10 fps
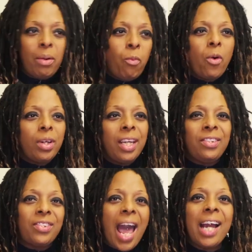but it won't
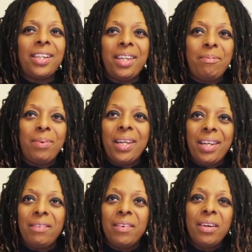exactly
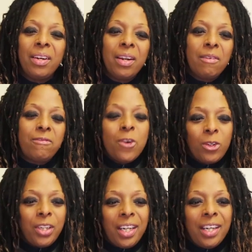be
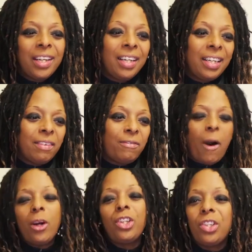fully
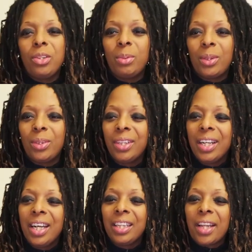functional
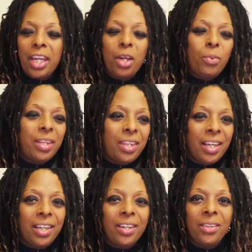like you would
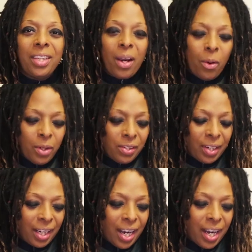think. You know, they always
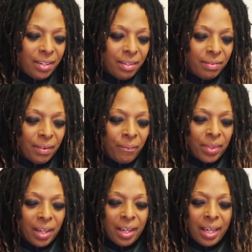like kind of
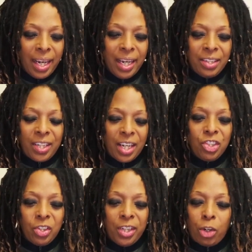
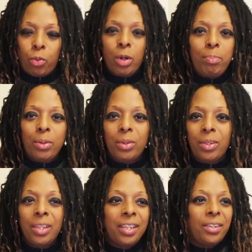intentionally
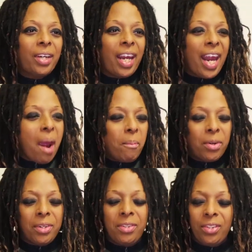cripple their
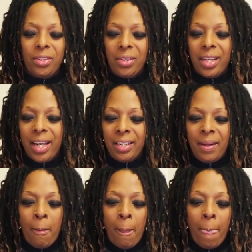cameras so
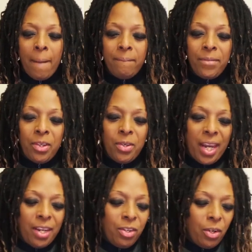that
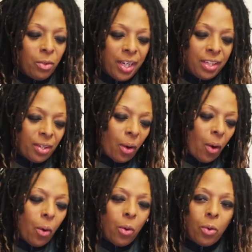you don't get the
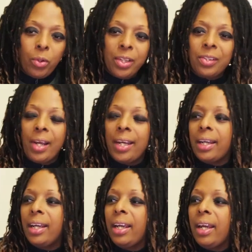whole. It's like